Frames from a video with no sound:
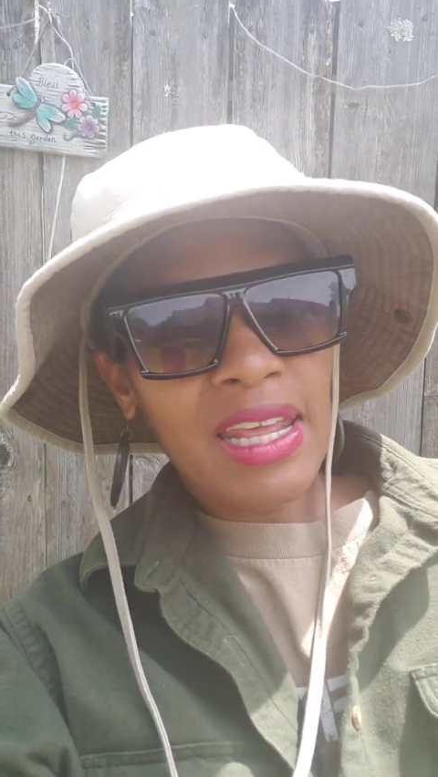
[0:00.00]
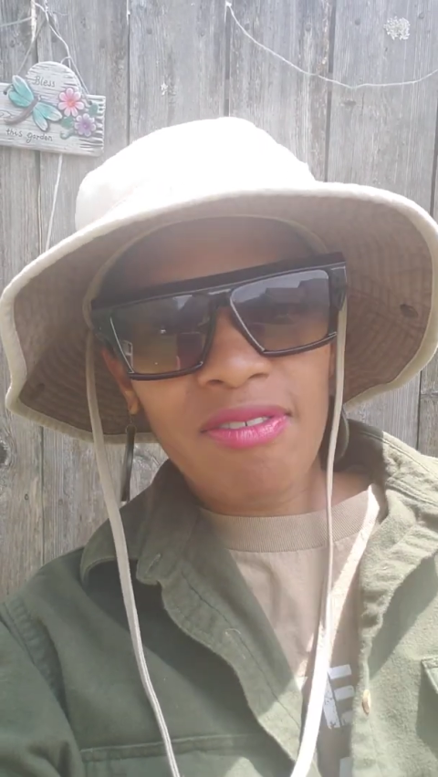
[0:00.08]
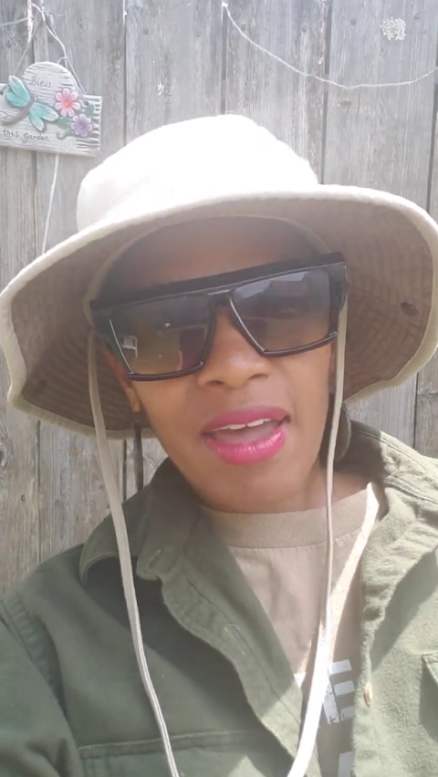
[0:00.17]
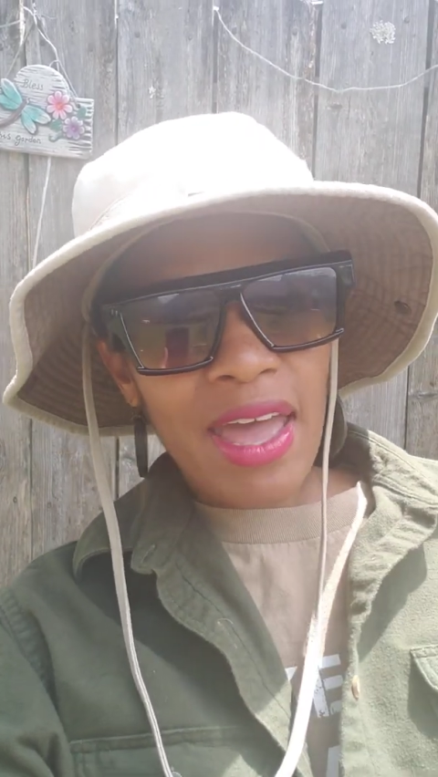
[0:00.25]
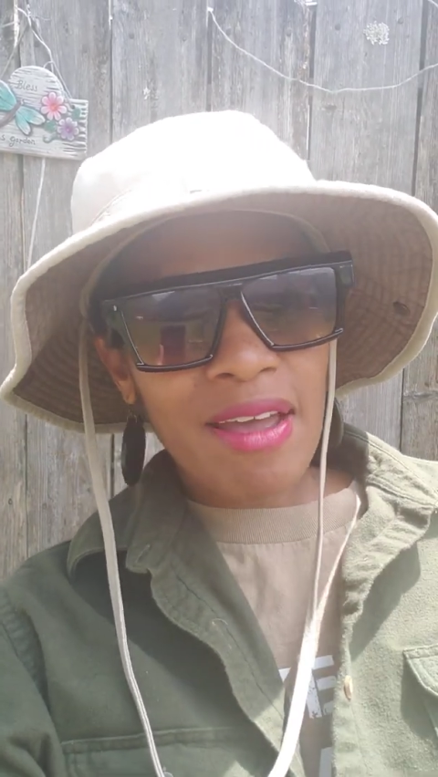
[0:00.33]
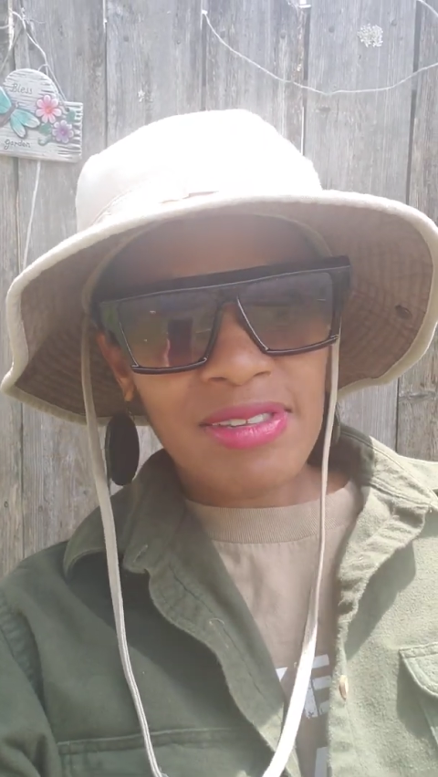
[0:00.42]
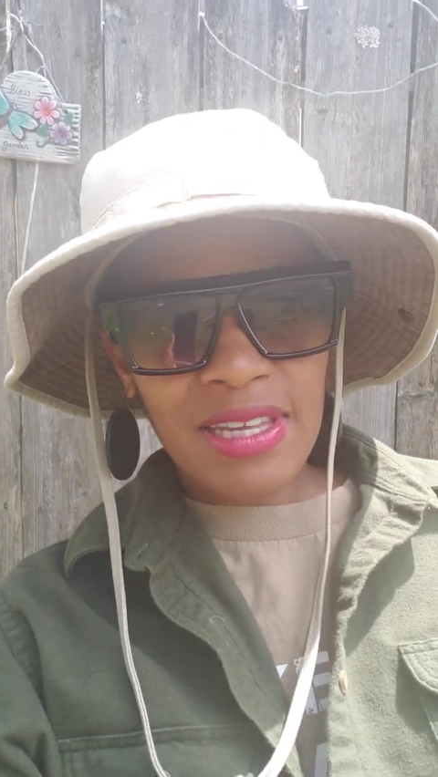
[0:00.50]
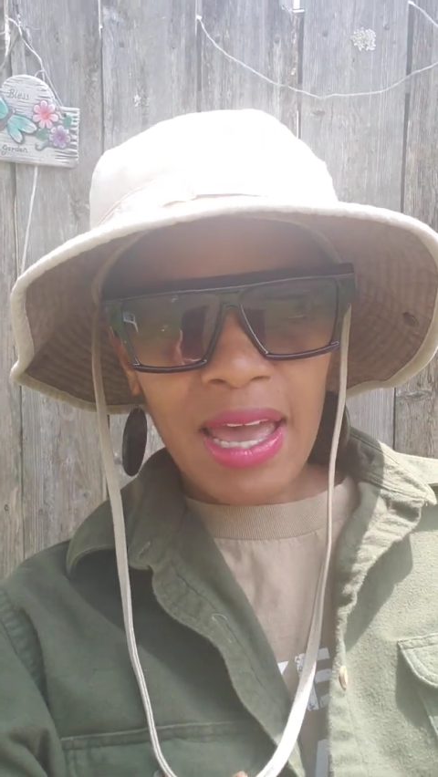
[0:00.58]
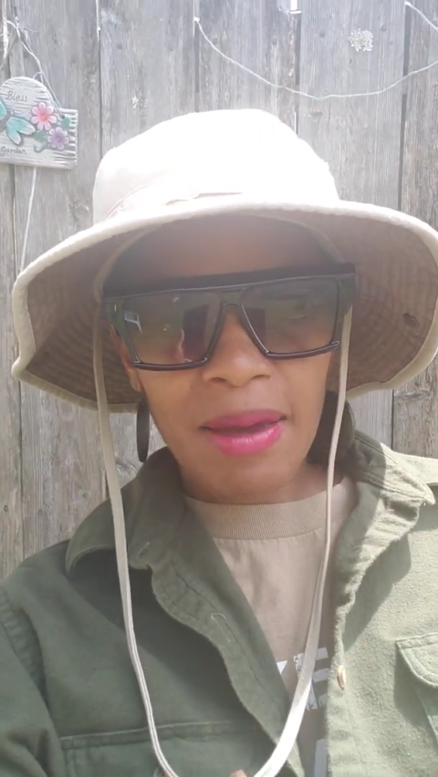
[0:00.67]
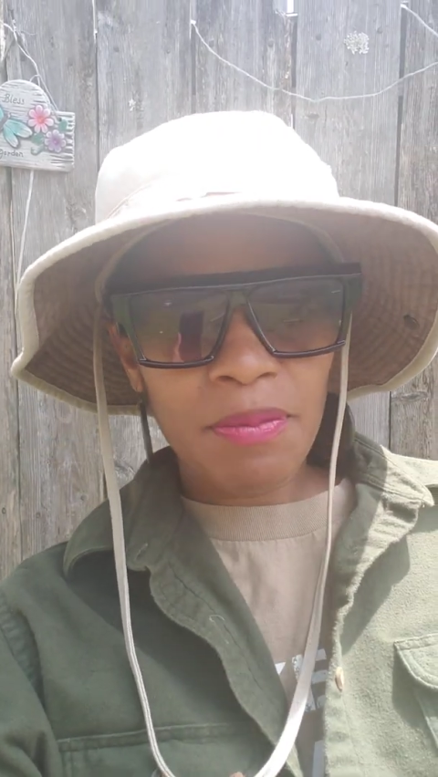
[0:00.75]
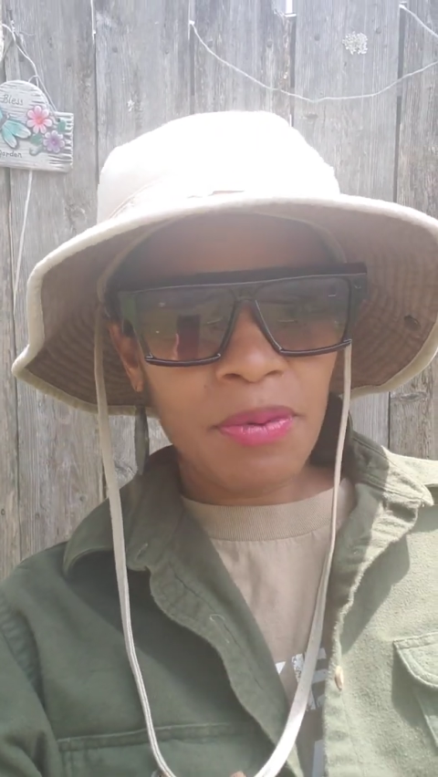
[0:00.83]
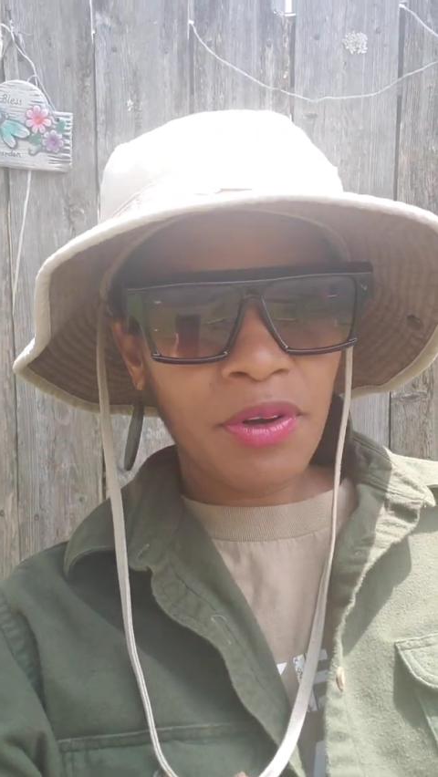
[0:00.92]
even have
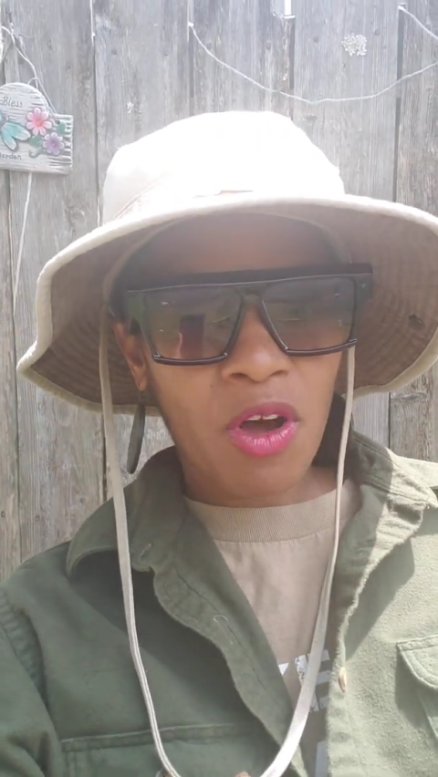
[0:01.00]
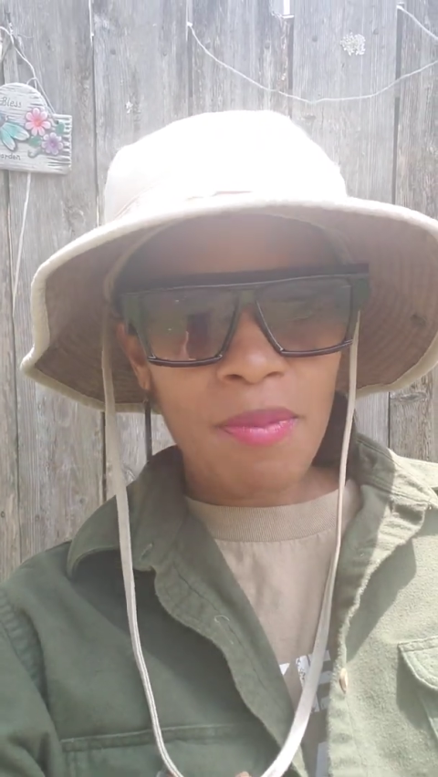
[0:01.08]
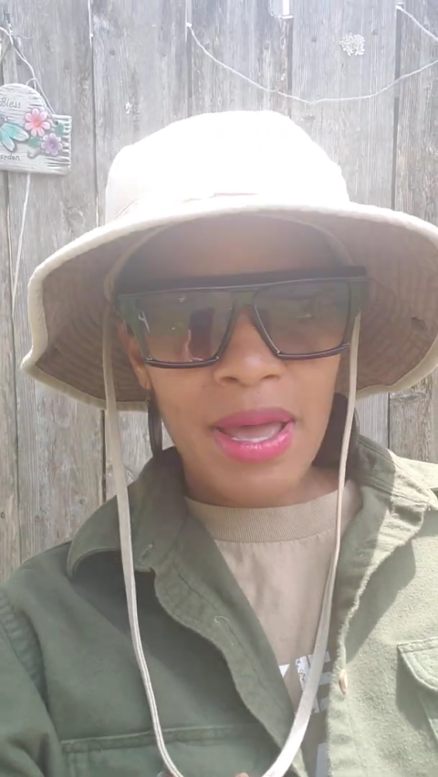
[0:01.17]
time to put on